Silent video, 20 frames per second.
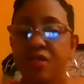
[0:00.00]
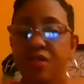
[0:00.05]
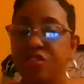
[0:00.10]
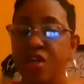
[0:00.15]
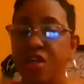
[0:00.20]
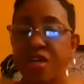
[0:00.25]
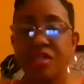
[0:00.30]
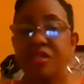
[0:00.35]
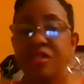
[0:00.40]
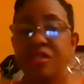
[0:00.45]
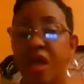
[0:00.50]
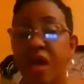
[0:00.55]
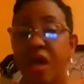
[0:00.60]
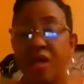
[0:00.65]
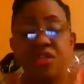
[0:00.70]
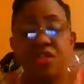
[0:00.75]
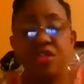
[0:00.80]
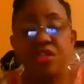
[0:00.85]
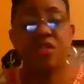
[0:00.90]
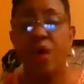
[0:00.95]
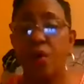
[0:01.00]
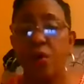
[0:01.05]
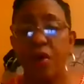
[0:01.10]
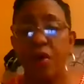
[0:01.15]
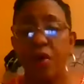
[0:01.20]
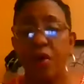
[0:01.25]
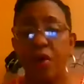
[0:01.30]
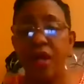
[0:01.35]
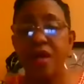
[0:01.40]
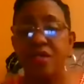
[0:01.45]
Just say it. It's so
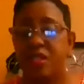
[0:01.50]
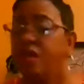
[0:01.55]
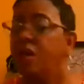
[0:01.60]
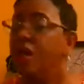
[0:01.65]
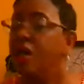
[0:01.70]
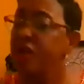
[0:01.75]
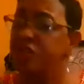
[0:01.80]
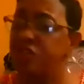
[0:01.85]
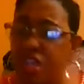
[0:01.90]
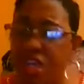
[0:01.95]
easy.